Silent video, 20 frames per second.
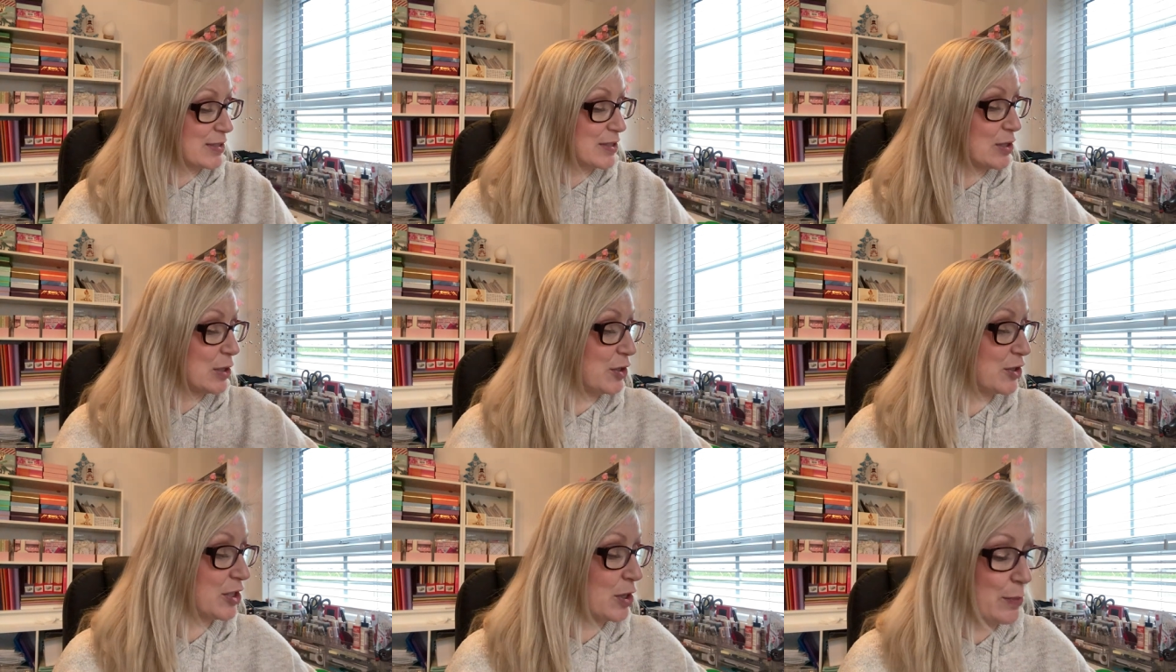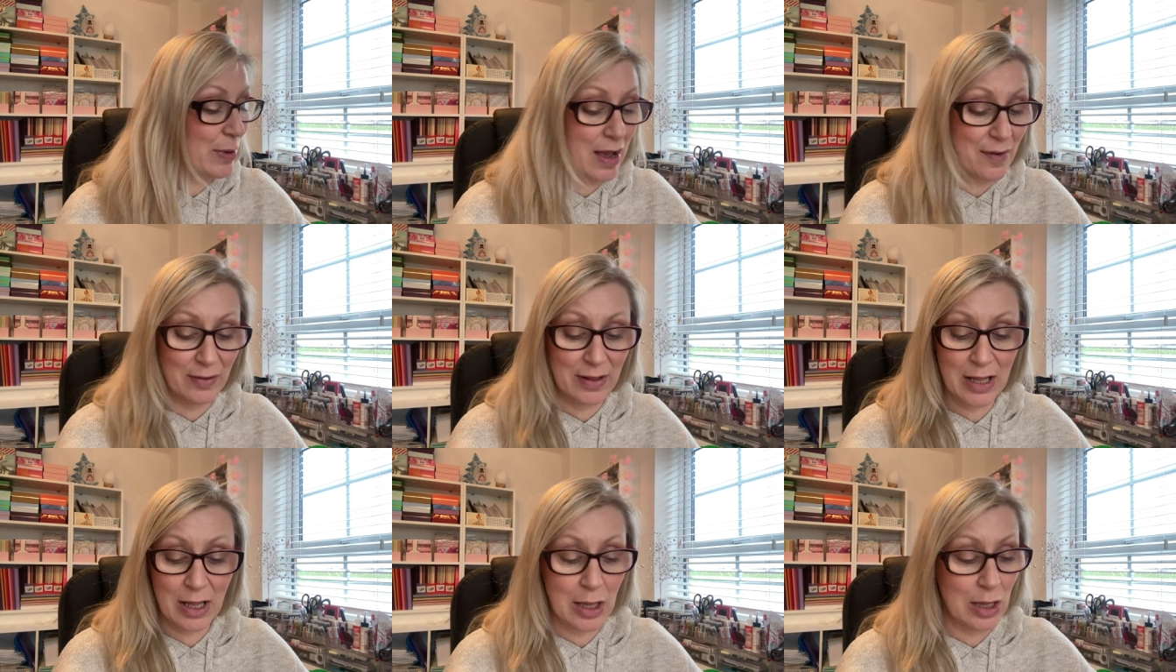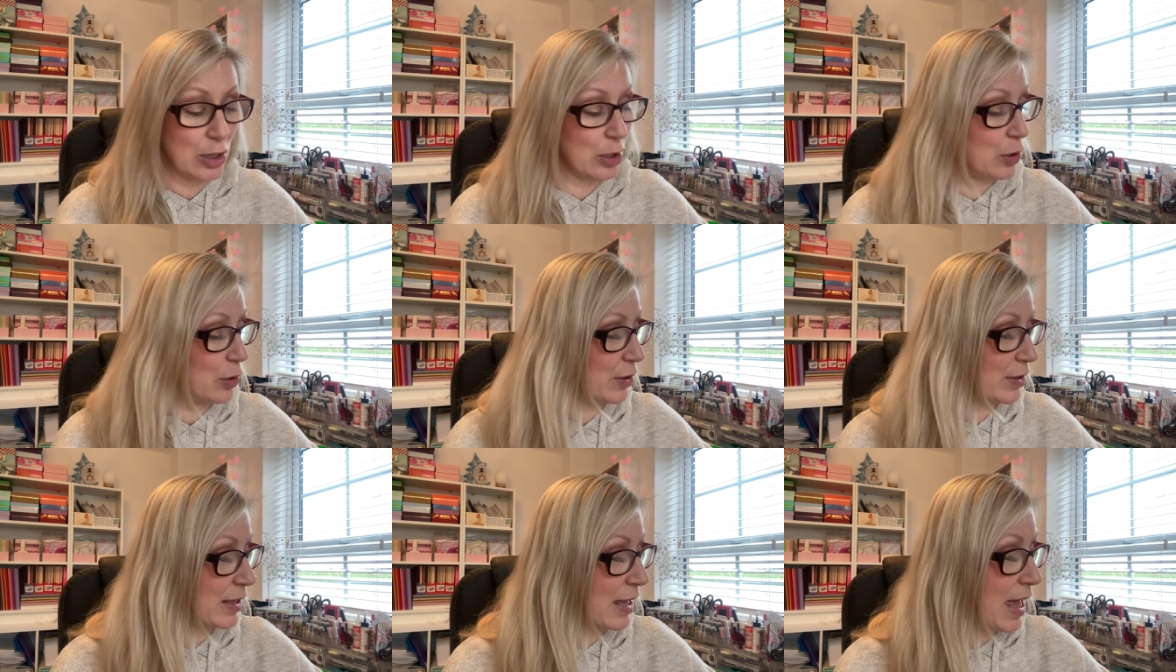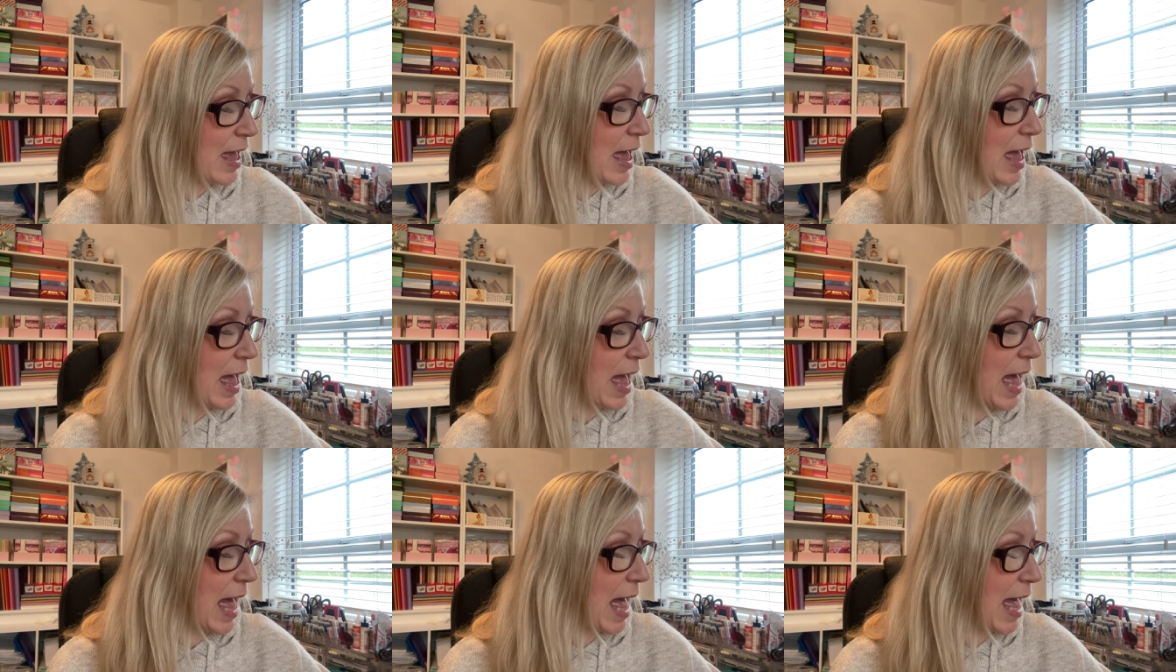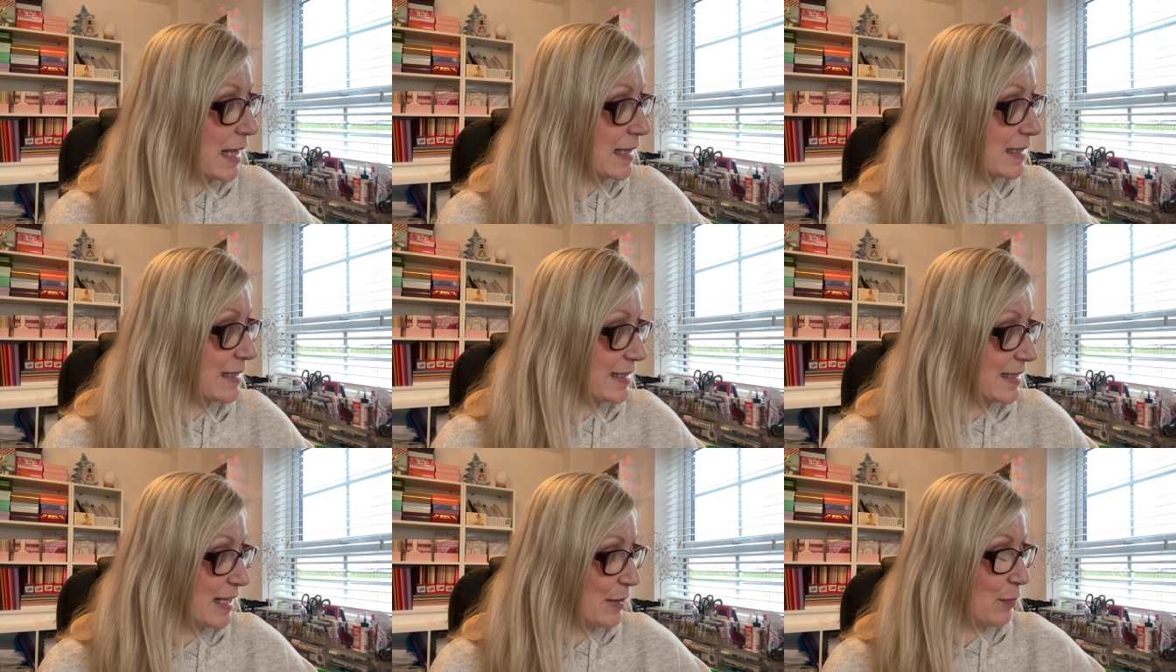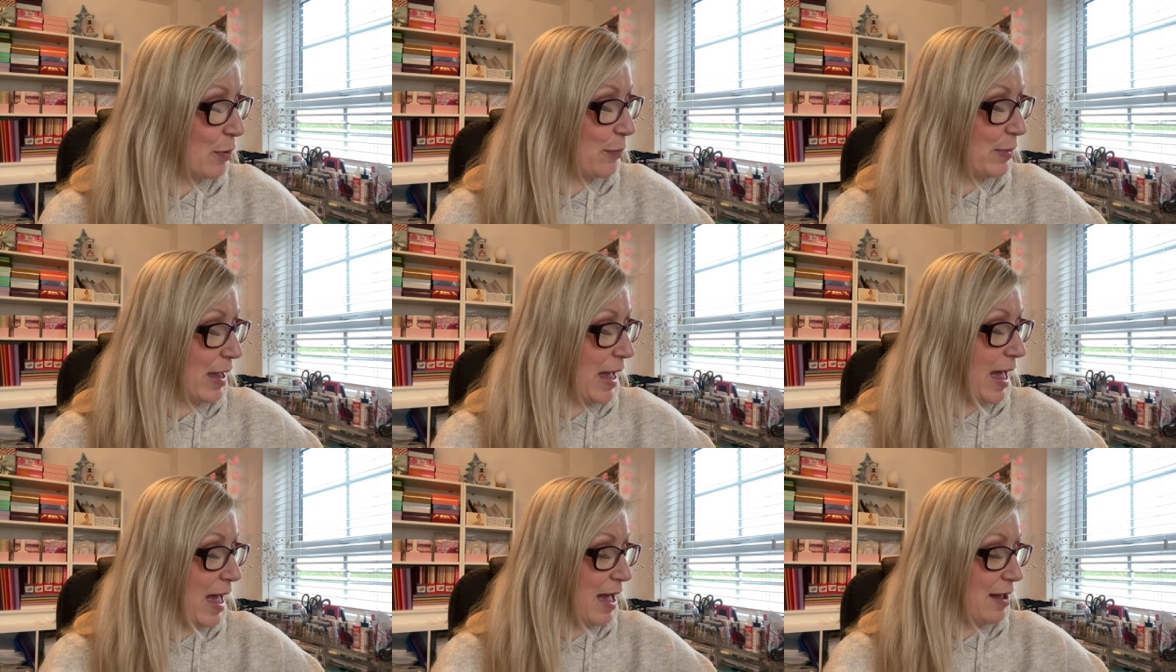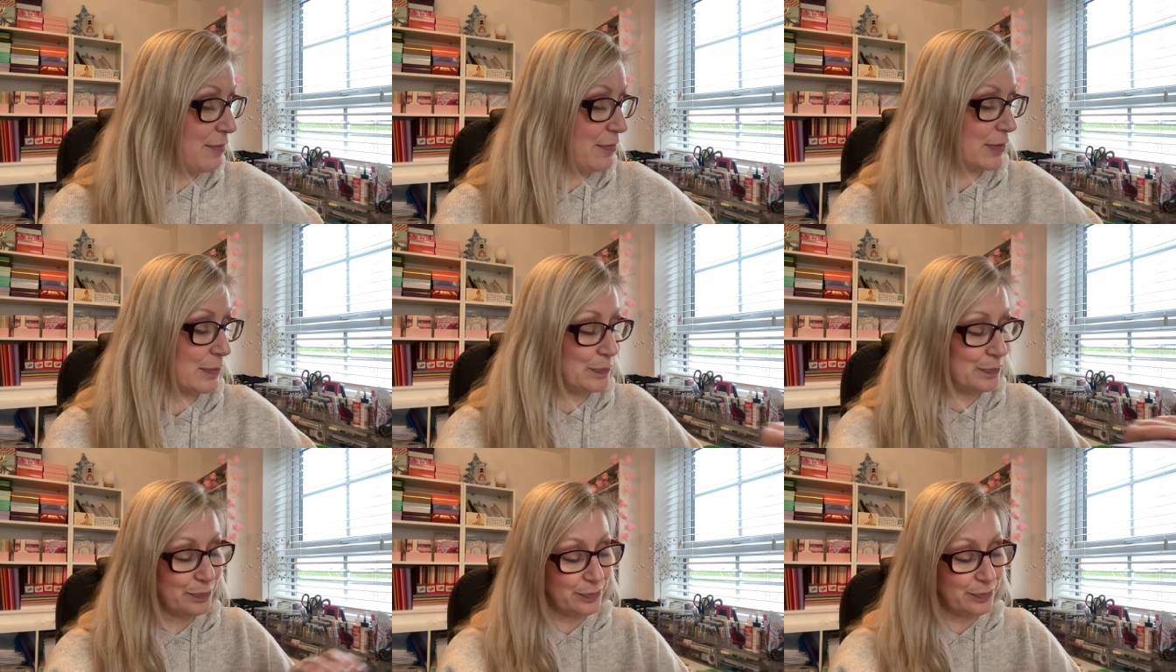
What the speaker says: So shall we have a little look and see what we have?